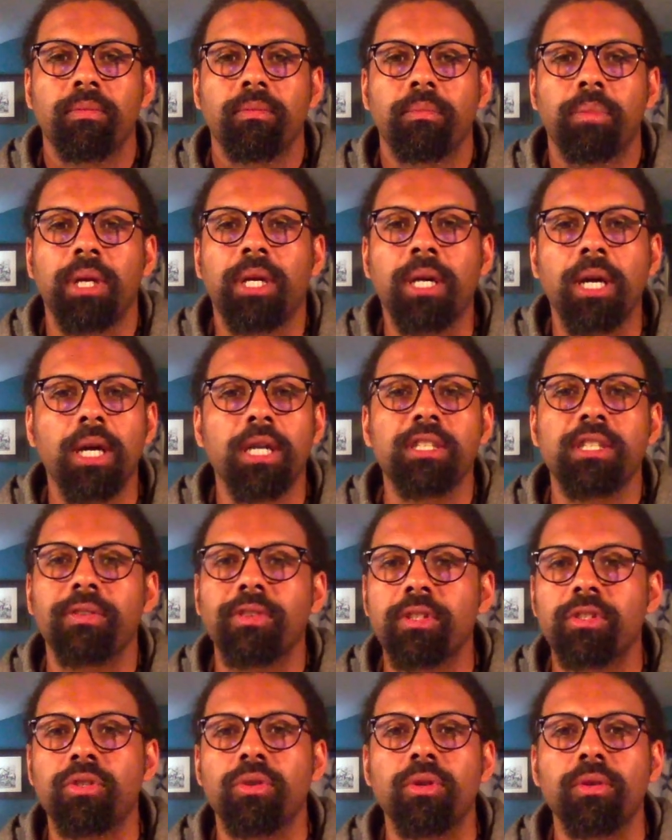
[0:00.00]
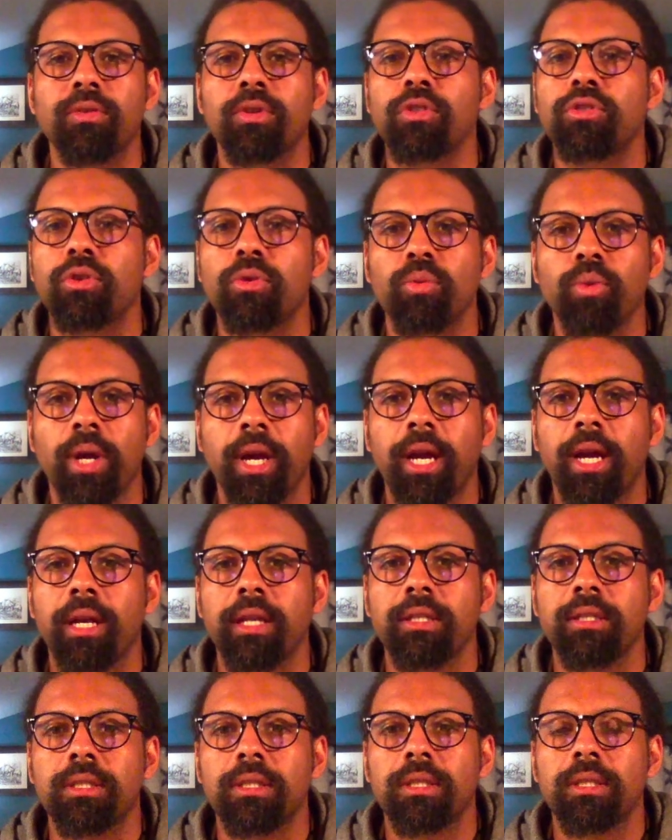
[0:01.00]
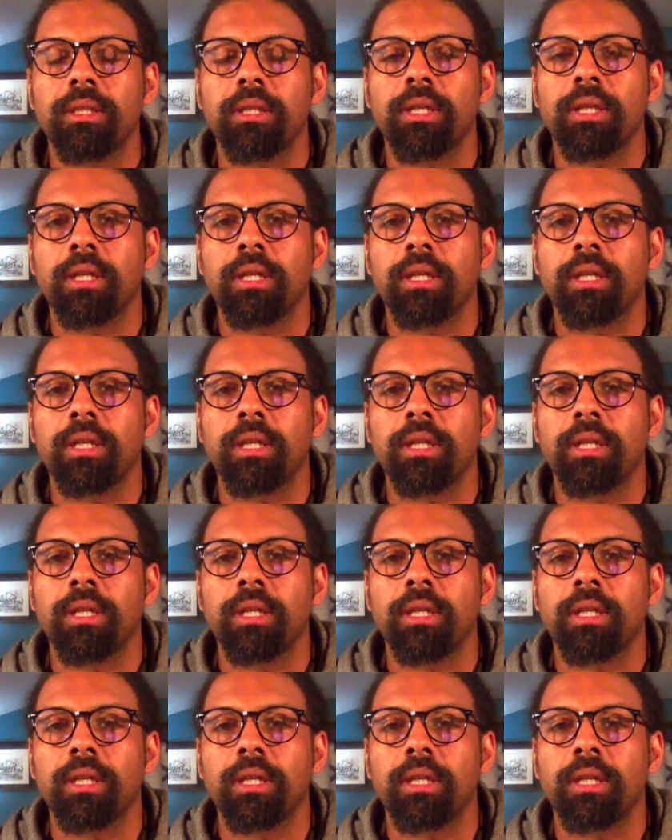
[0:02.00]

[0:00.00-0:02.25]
Because of its universal range,